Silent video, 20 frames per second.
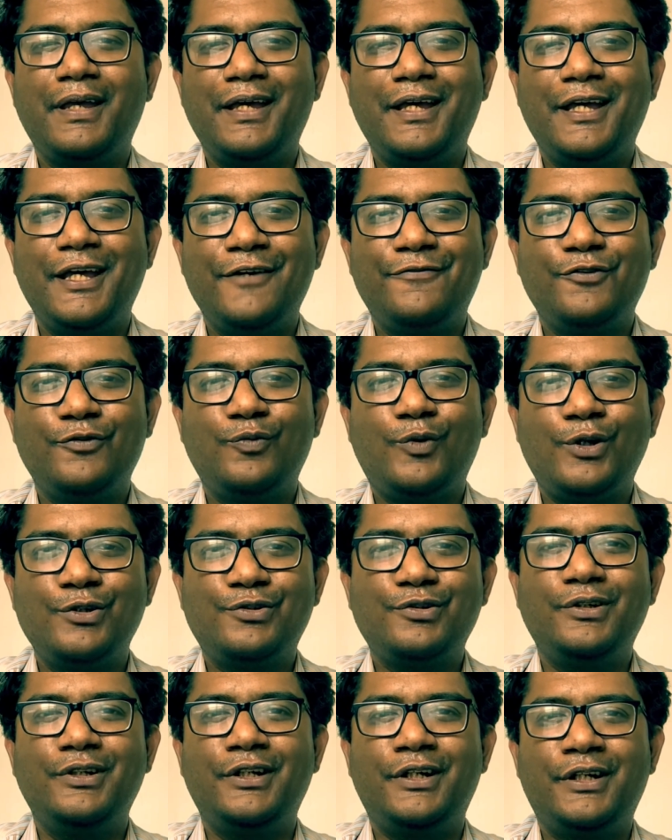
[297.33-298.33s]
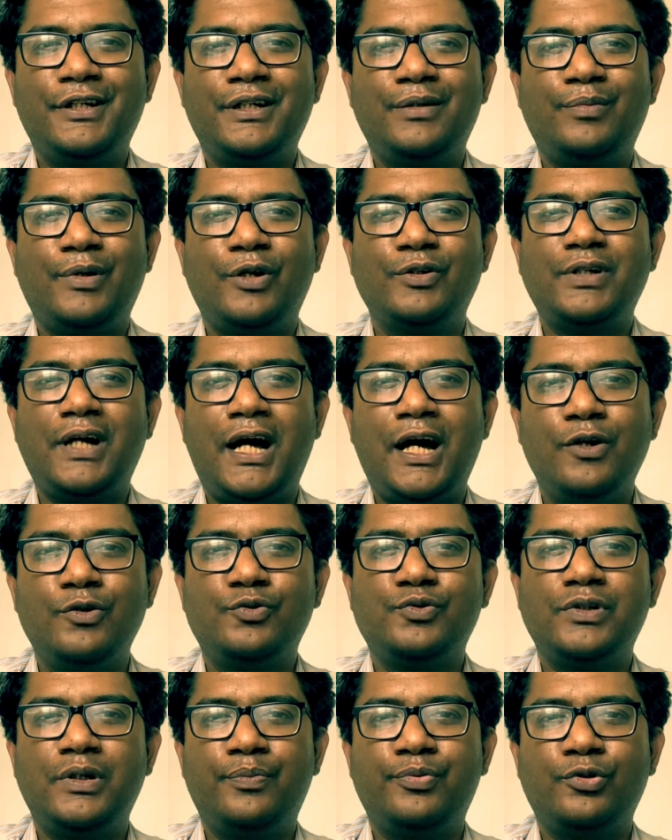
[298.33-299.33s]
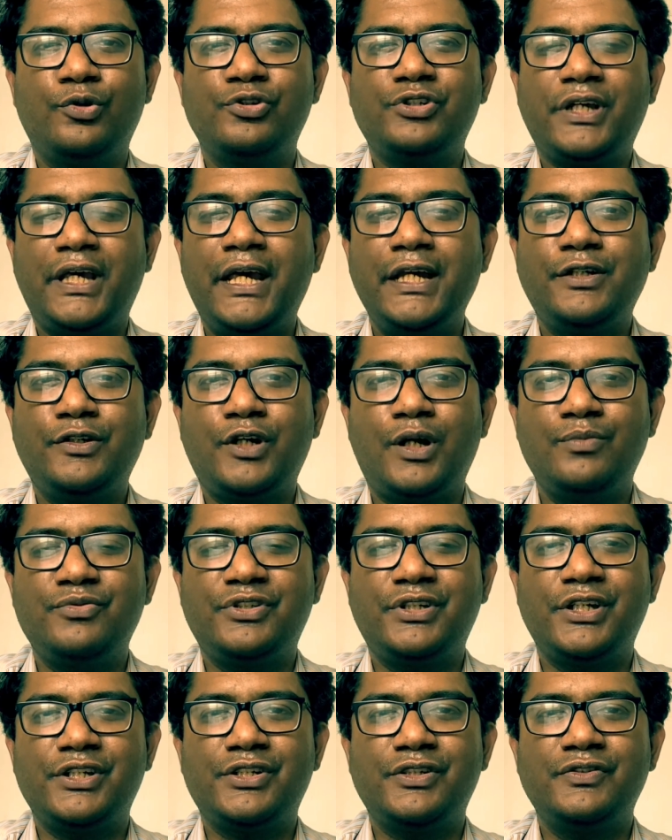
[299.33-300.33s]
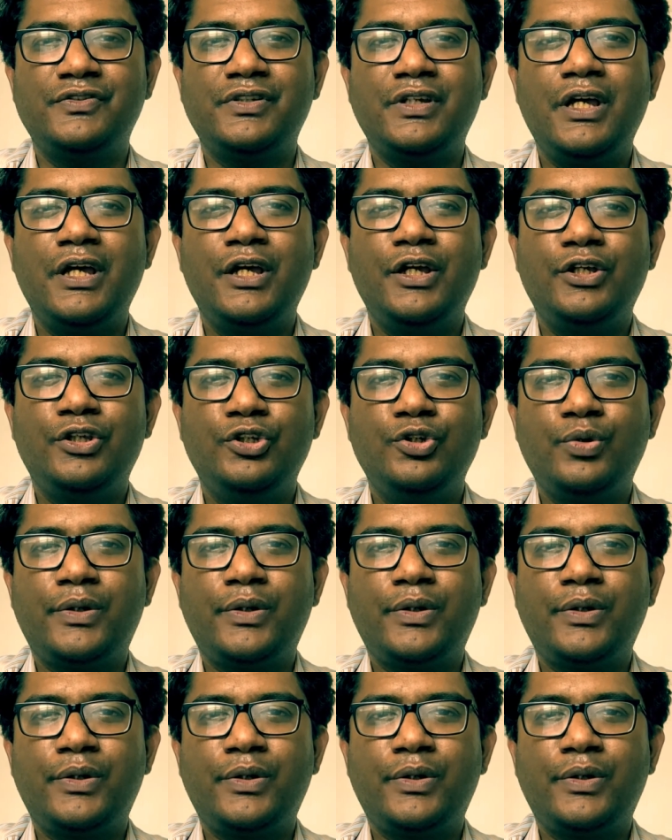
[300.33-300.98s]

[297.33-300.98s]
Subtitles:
If you want to learn about how to approach AETCOM stations, you